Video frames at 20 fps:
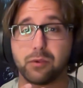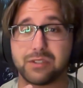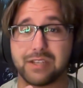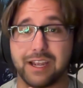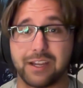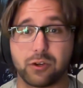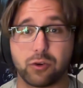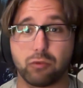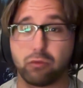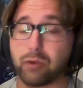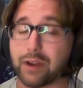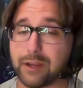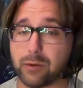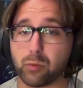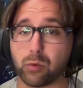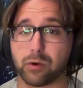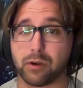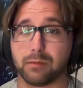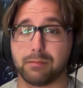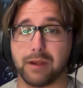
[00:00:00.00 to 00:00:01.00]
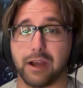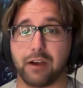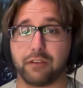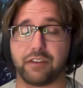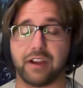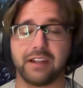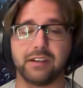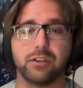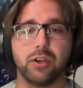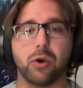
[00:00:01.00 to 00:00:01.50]
had great word of mouth.
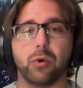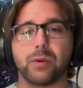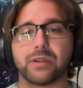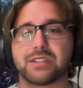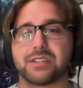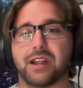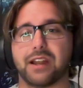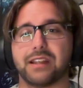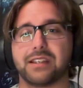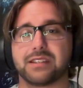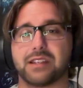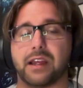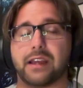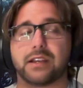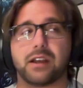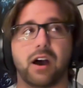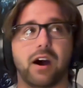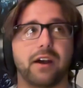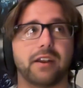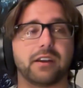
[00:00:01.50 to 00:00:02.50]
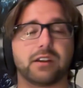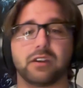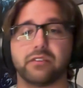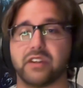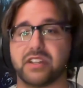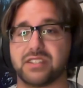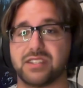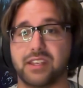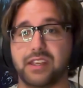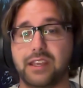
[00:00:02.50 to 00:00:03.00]
I know it's not as iconic of a
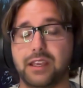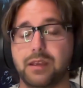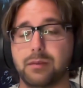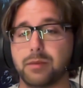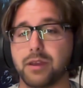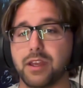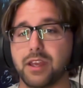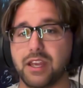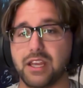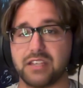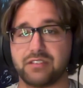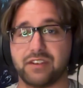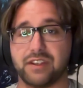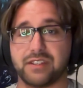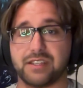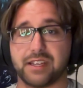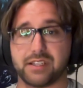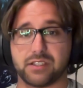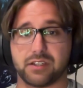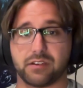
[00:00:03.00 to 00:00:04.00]
team as Fantastic